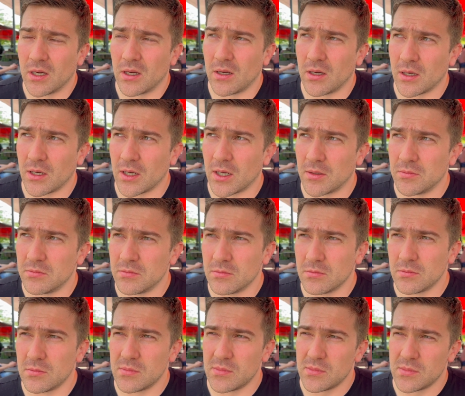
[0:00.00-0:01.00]
Um,
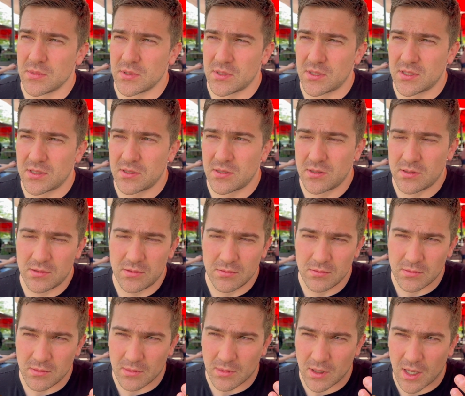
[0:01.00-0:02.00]

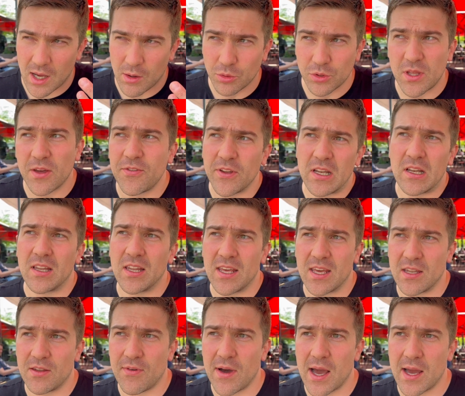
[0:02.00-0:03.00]
I would definitely
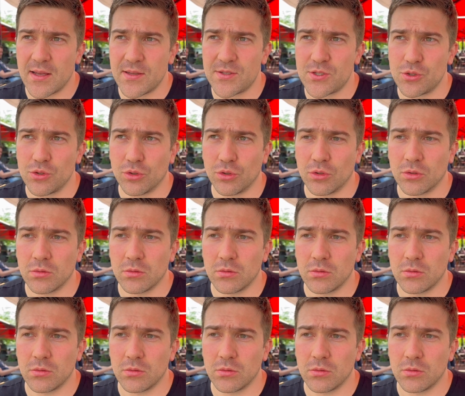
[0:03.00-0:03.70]
advise to